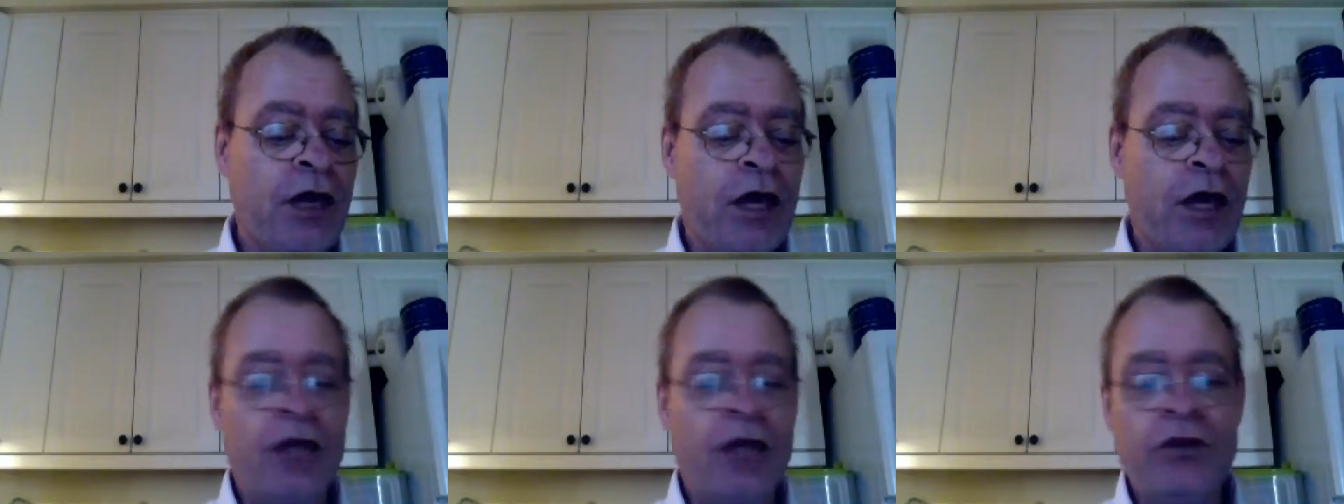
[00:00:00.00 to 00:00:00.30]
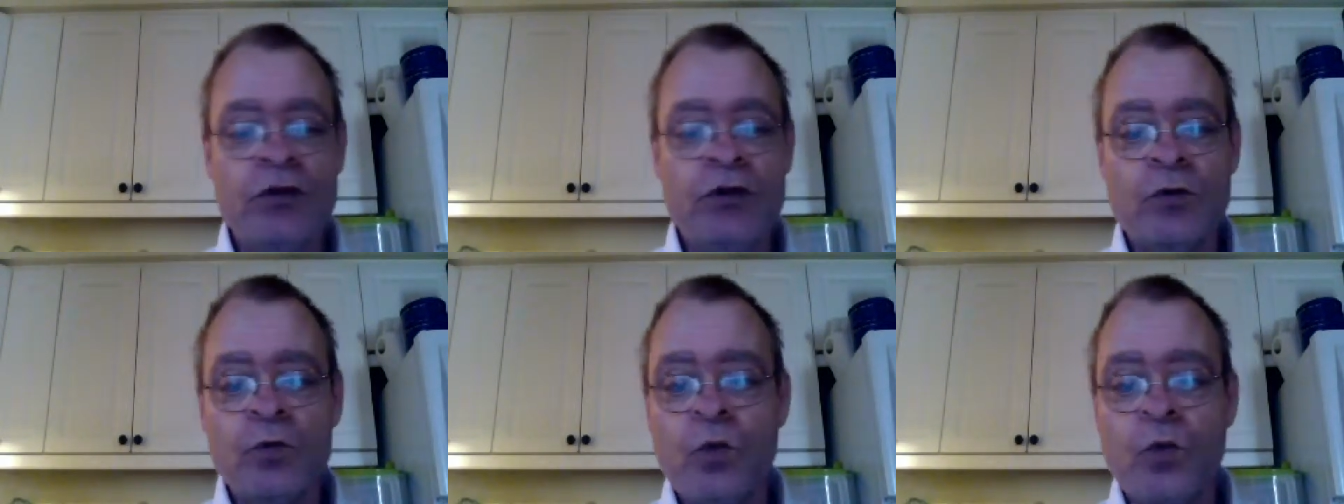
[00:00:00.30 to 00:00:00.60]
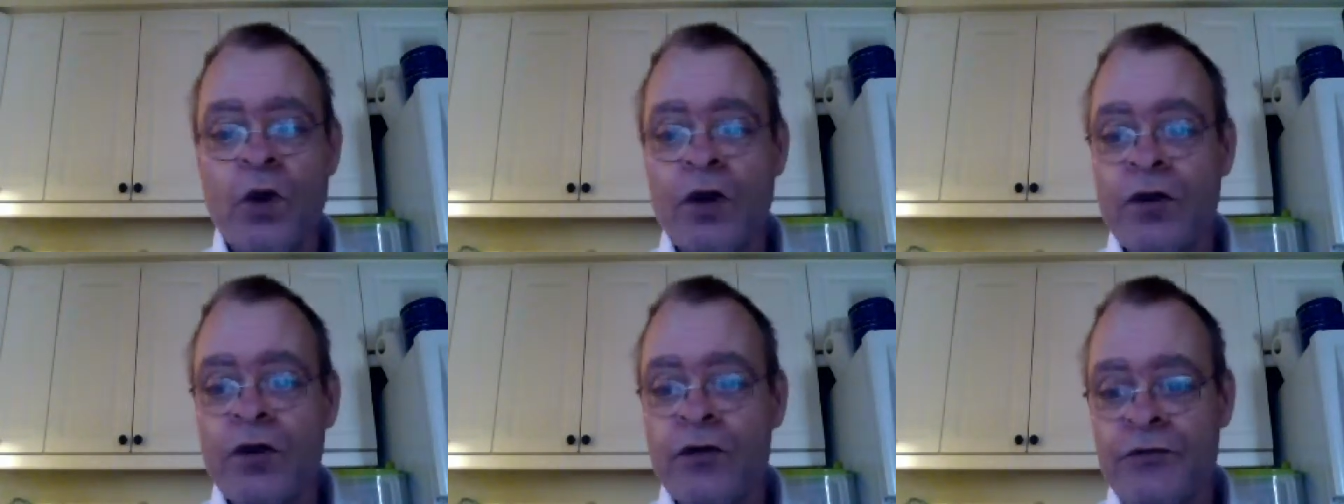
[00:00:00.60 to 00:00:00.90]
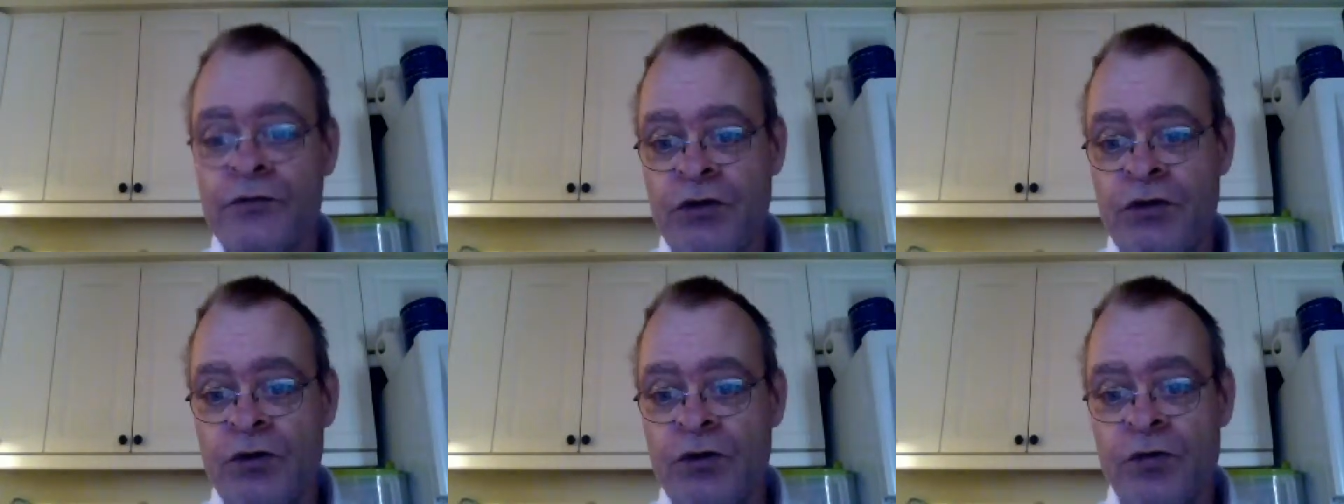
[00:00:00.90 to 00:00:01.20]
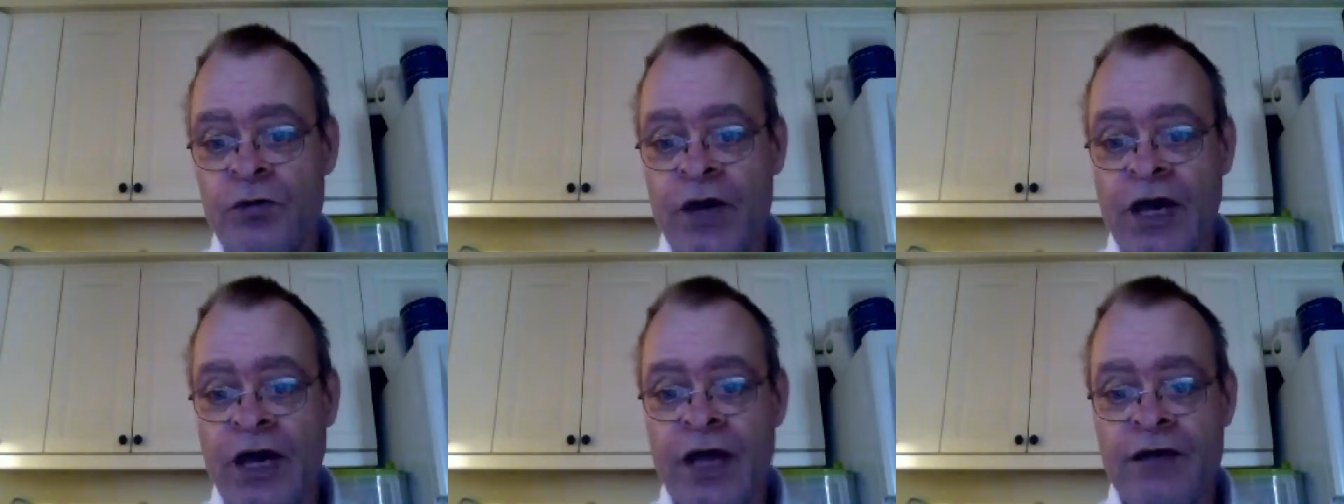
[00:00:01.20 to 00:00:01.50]
in the world
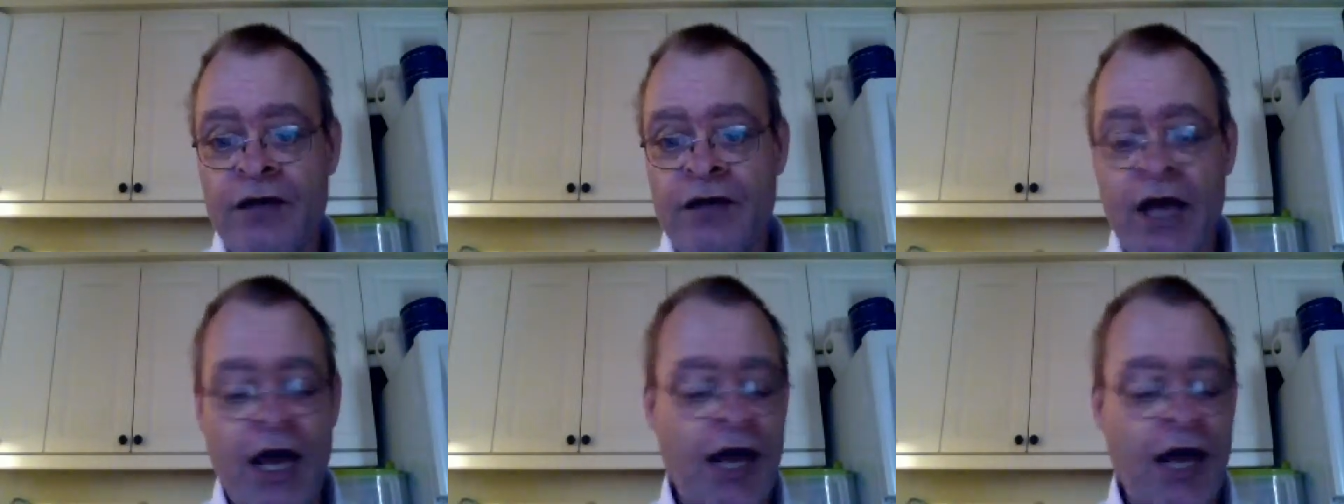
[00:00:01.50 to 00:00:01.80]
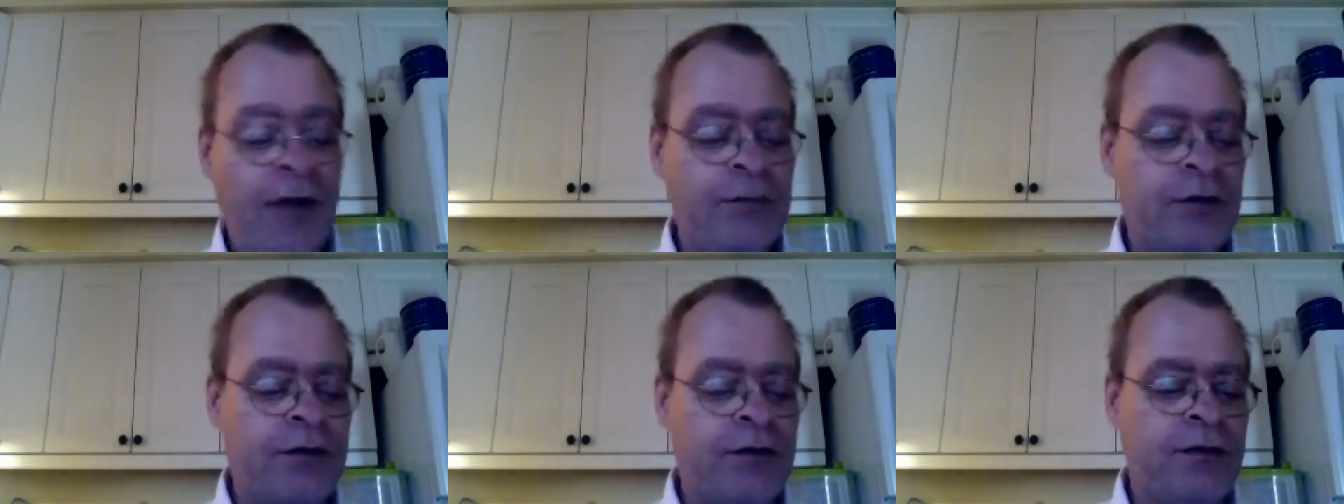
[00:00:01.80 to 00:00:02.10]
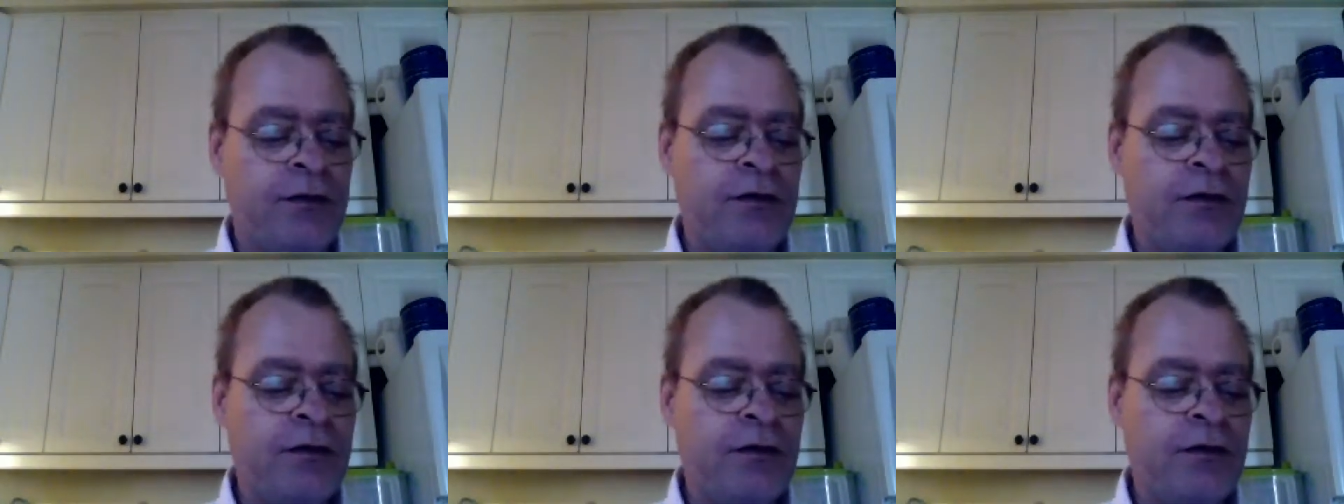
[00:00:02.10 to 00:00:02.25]
you inhabit.